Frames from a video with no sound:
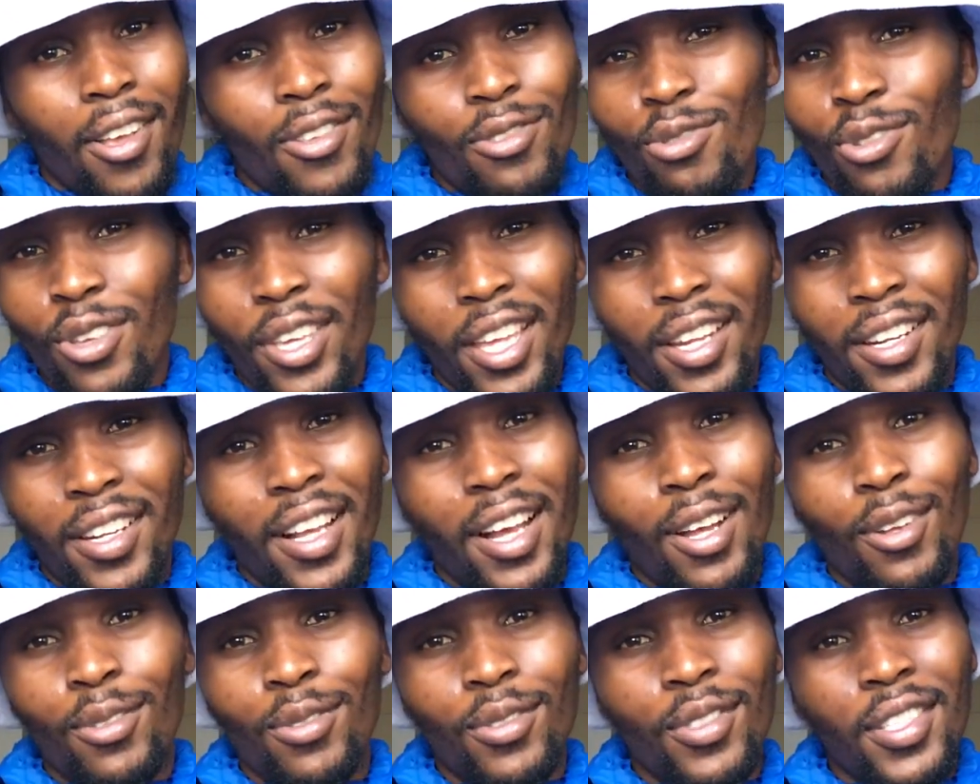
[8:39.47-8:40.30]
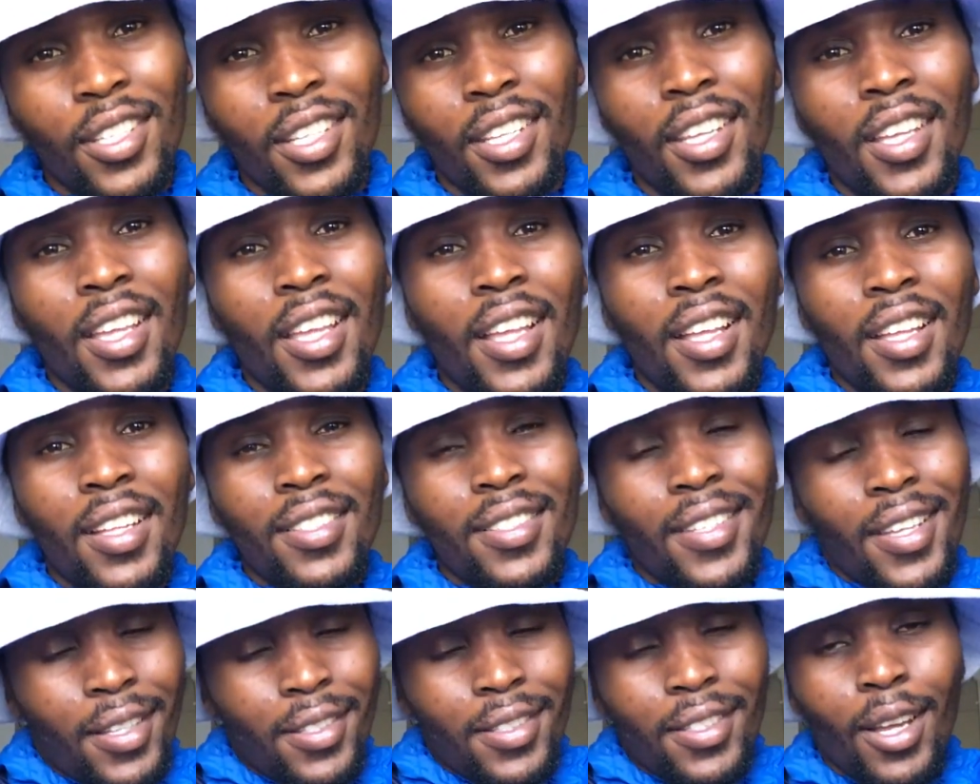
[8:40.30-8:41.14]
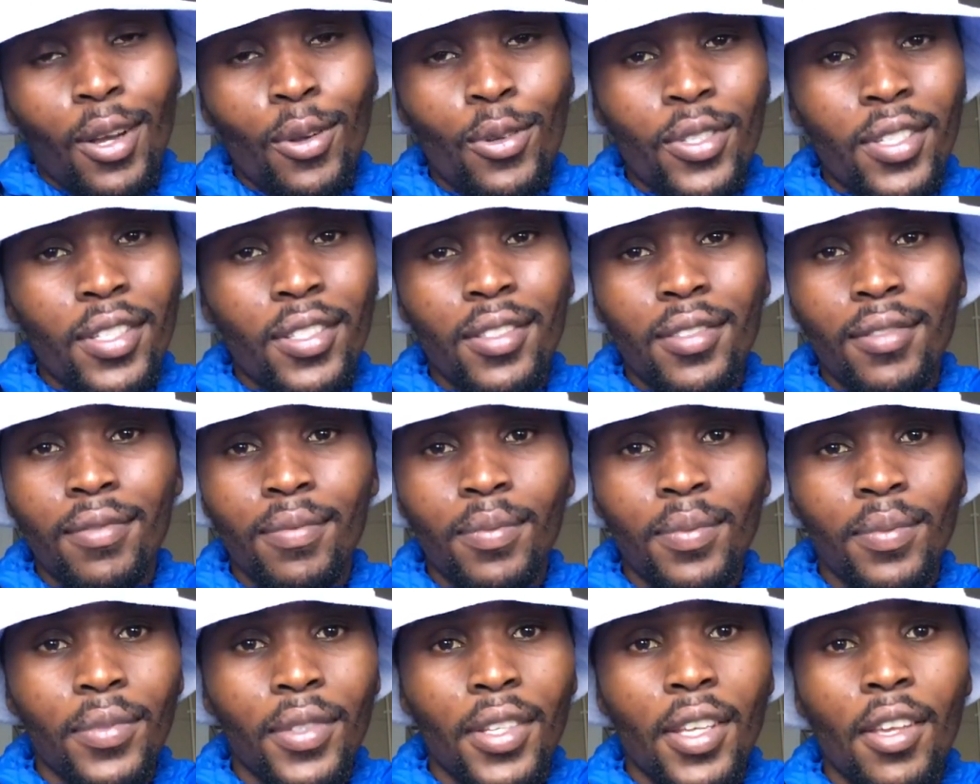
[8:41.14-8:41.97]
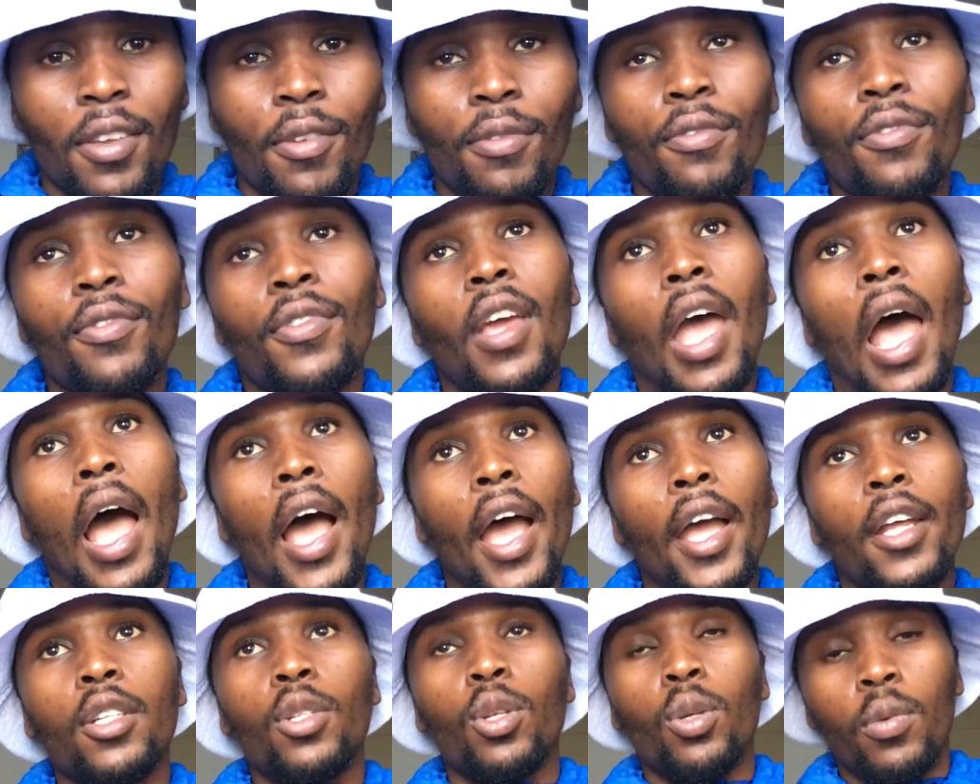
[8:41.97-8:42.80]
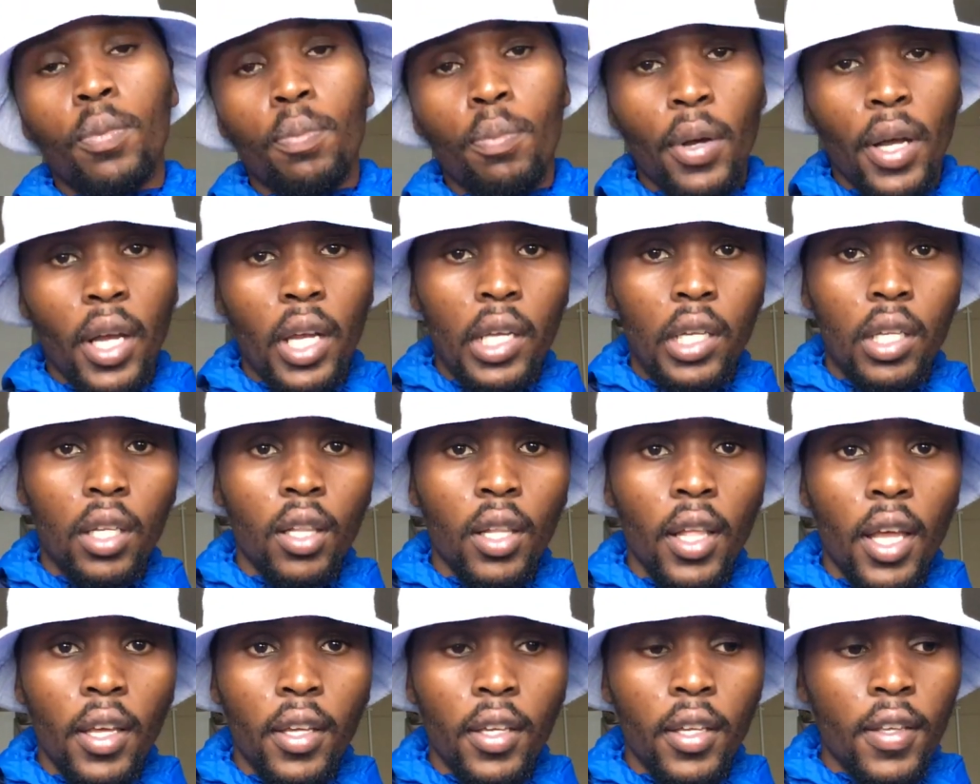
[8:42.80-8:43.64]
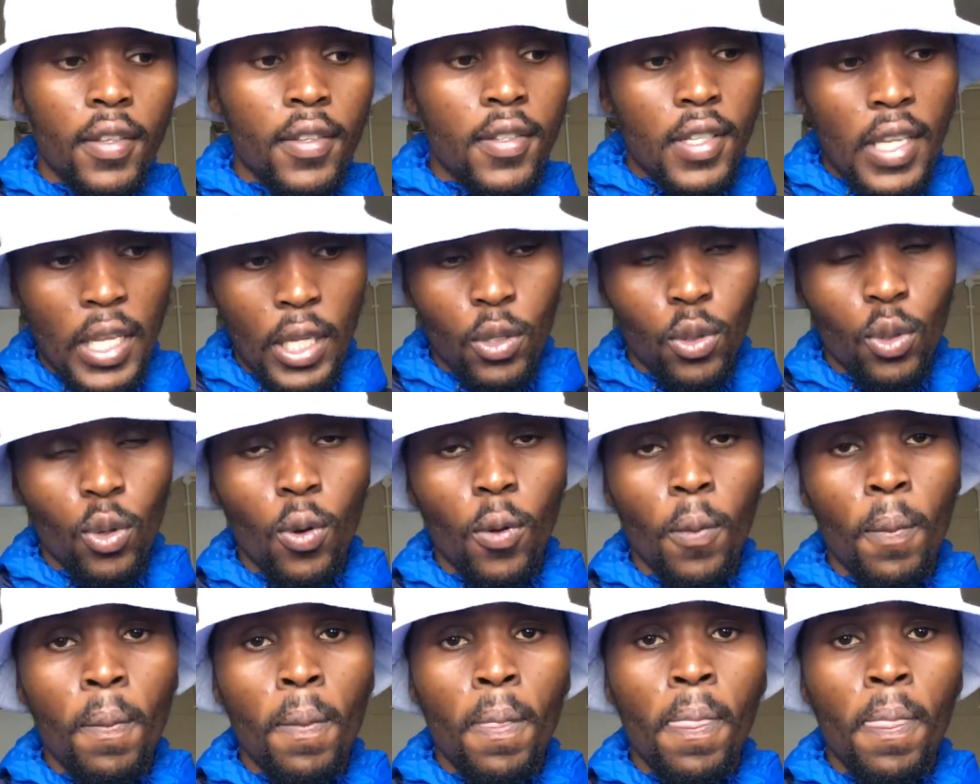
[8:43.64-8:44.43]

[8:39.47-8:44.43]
You can count 10,000 if I don't buy like Zendo,